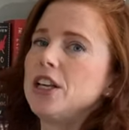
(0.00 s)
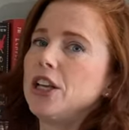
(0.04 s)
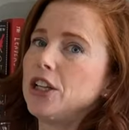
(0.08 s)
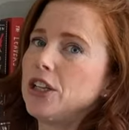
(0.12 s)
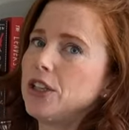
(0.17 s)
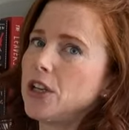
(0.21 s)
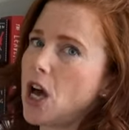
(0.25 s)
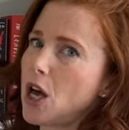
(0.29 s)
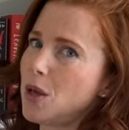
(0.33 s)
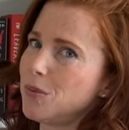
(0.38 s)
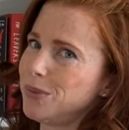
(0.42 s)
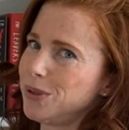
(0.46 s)

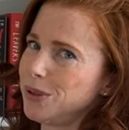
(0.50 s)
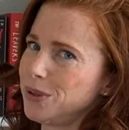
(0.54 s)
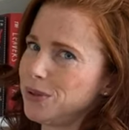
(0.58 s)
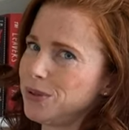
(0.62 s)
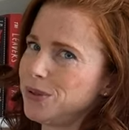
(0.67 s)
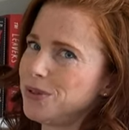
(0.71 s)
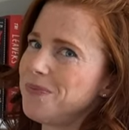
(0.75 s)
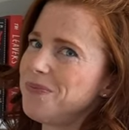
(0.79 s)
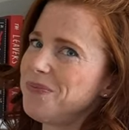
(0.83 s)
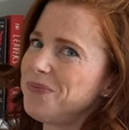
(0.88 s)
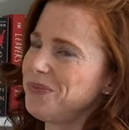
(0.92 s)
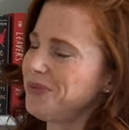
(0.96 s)
not
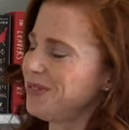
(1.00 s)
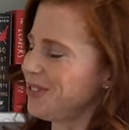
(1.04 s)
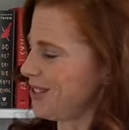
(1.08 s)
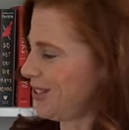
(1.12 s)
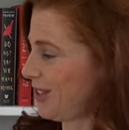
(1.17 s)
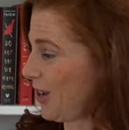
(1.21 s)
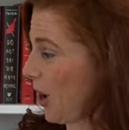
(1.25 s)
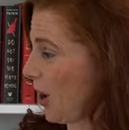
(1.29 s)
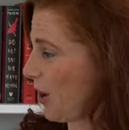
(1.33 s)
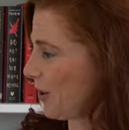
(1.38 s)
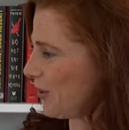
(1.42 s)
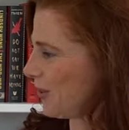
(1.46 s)
blue,
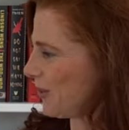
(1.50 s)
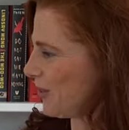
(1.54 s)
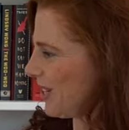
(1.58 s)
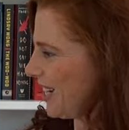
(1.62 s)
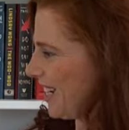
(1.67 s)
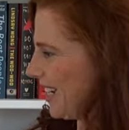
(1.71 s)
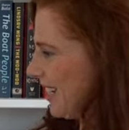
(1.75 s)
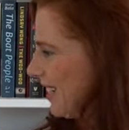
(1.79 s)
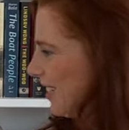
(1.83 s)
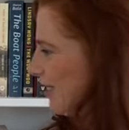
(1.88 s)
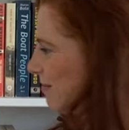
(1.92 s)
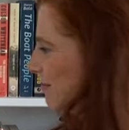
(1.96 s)
not
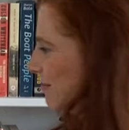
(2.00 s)
green.